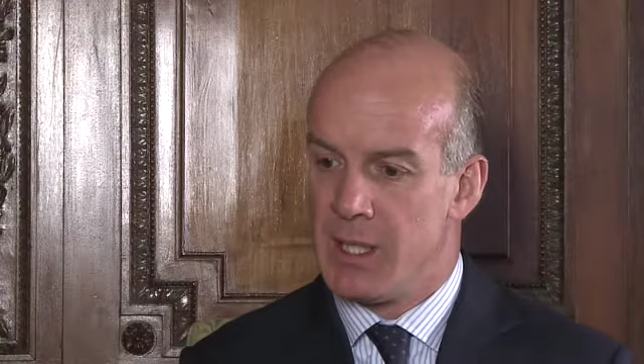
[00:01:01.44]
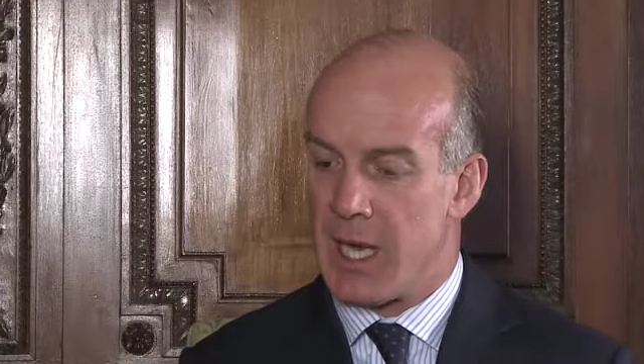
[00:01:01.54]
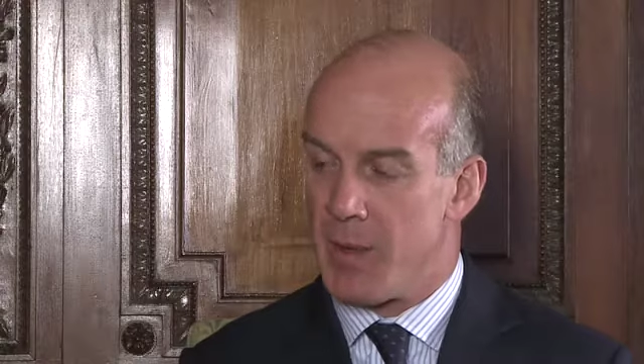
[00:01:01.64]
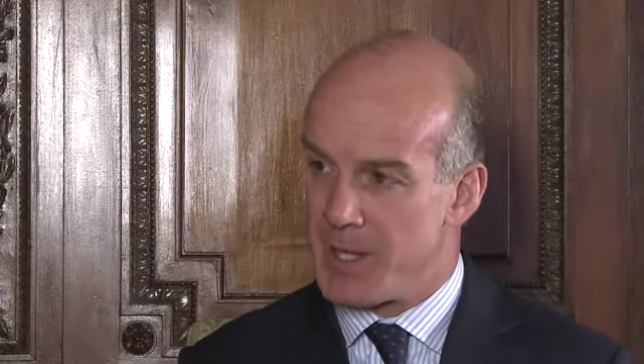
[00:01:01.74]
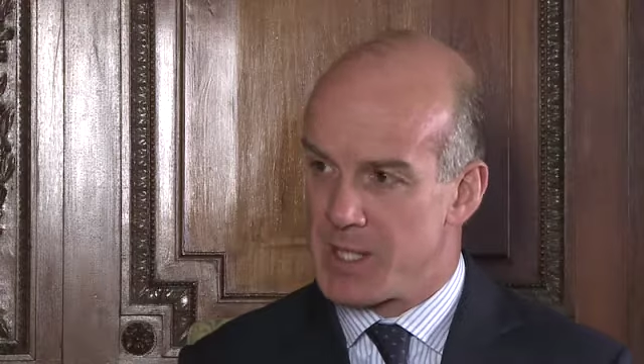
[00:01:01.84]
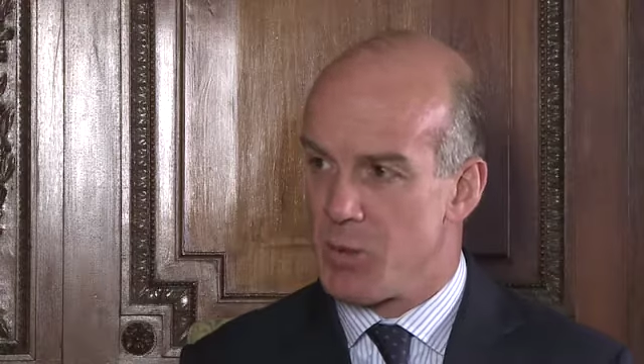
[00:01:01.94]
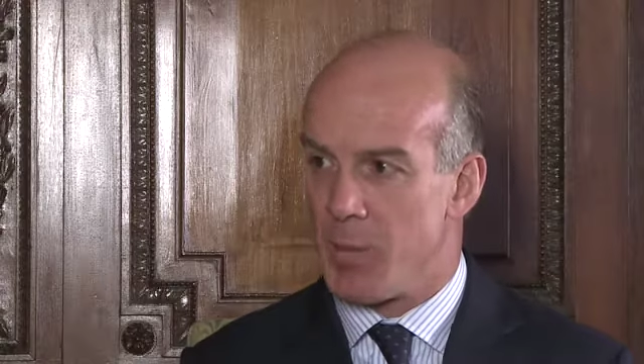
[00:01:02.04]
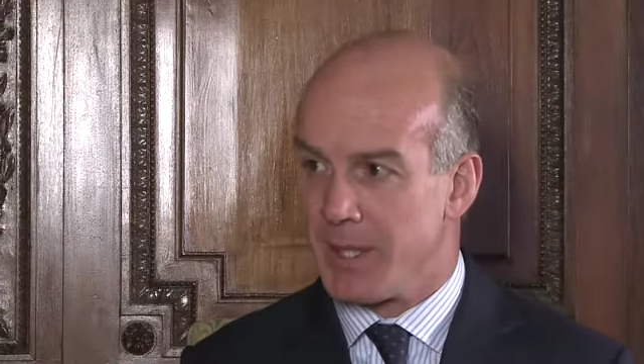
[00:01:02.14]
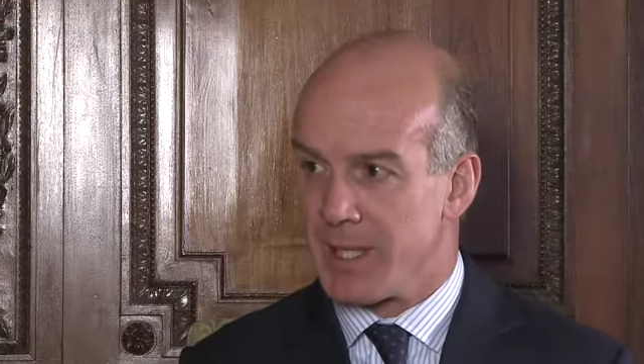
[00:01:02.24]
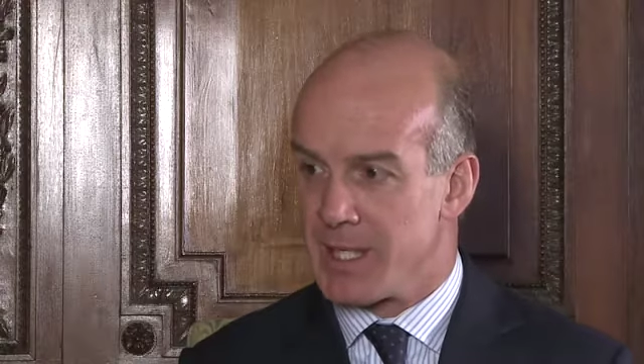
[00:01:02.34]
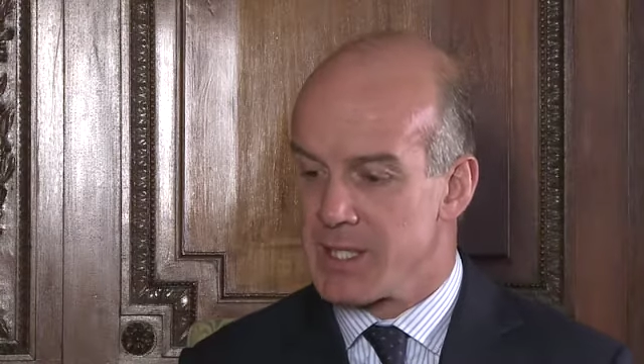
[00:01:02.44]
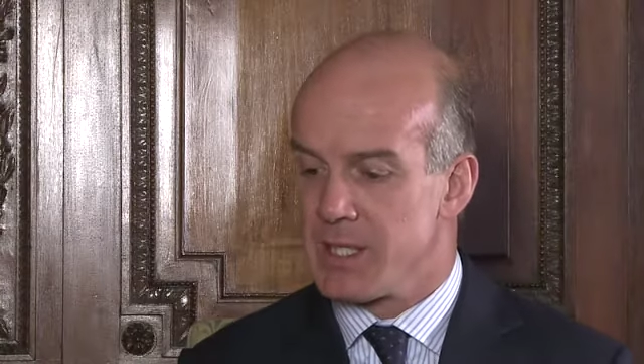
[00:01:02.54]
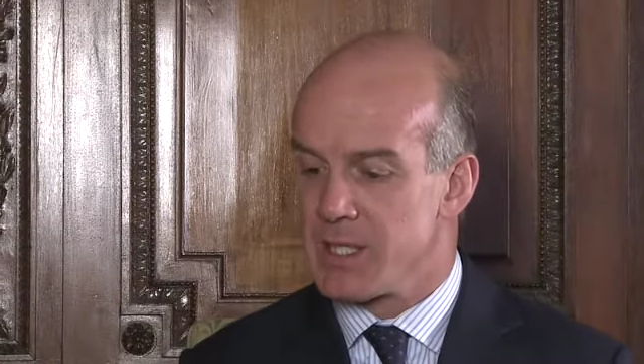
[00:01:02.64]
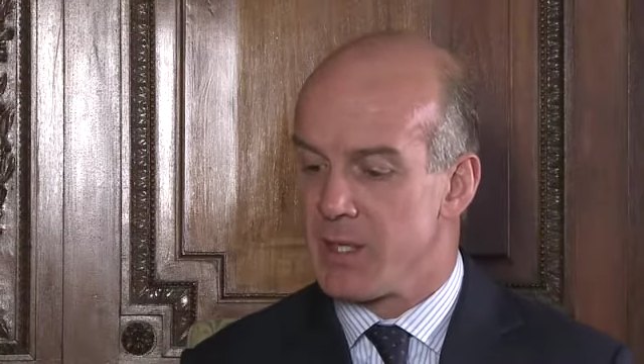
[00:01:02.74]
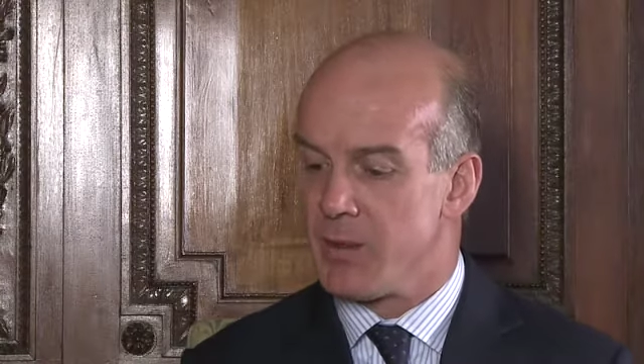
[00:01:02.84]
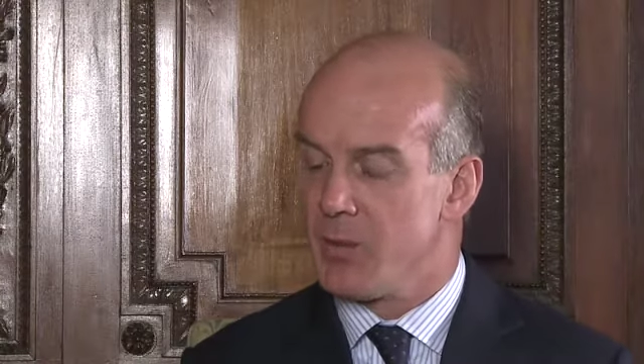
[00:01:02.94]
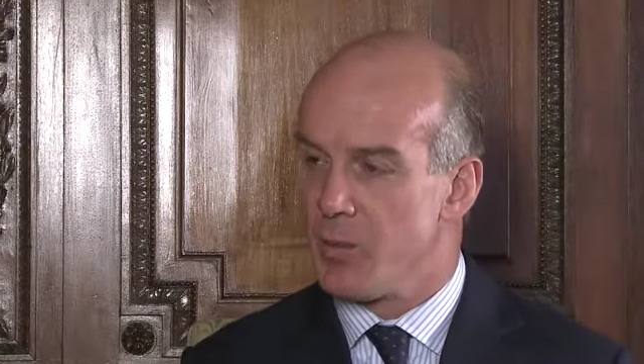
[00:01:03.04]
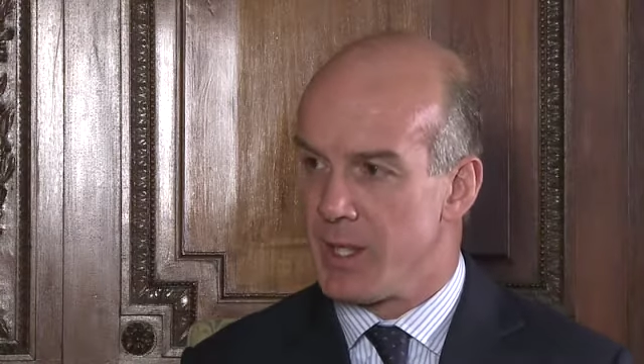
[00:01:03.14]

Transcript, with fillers: how about swapping that? And so we